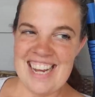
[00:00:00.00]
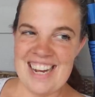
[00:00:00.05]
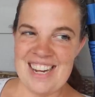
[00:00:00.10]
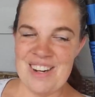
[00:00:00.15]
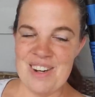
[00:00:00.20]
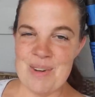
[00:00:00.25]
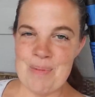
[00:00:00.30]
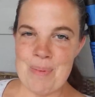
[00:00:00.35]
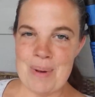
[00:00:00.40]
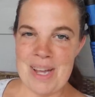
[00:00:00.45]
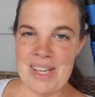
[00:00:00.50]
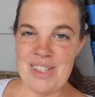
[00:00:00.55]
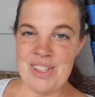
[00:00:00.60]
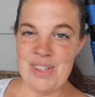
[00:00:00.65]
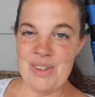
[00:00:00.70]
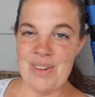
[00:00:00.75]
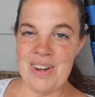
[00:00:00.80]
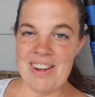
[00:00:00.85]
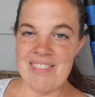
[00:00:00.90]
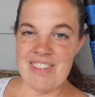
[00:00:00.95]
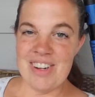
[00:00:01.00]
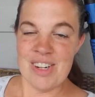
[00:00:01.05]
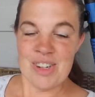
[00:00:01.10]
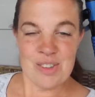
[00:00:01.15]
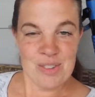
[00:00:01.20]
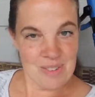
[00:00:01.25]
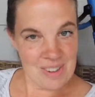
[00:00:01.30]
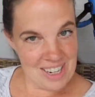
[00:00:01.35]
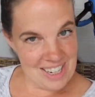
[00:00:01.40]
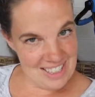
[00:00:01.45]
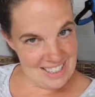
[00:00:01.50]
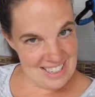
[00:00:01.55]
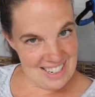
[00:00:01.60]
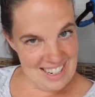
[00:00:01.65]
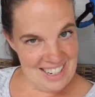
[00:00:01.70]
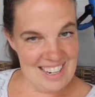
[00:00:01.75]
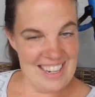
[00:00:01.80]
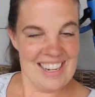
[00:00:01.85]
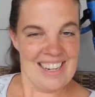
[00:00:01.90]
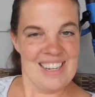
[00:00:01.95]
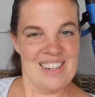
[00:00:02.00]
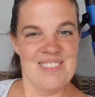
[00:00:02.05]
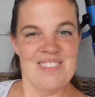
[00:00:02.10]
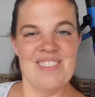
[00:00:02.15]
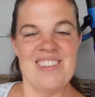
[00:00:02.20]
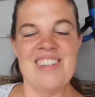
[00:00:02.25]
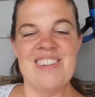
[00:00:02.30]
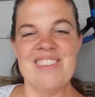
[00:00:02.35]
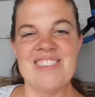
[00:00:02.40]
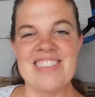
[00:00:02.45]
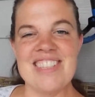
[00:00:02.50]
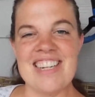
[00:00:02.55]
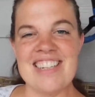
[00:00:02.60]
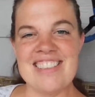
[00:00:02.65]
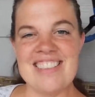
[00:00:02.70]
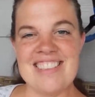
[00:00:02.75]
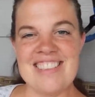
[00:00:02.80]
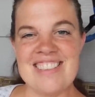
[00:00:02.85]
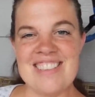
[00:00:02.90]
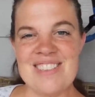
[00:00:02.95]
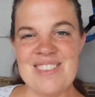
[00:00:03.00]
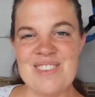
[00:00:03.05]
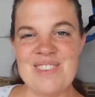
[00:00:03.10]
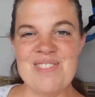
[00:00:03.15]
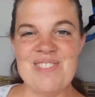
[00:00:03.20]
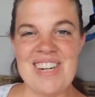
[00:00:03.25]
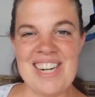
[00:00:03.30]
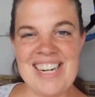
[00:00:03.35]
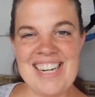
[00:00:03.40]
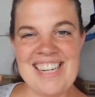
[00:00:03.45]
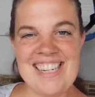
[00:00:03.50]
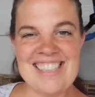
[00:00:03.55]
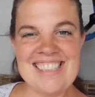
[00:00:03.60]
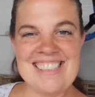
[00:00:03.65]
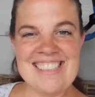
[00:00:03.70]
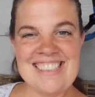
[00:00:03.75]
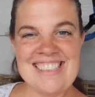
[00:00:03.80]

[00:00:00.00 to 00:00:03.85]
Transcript: I hope you have a great day and we will talk to you soon. Bye.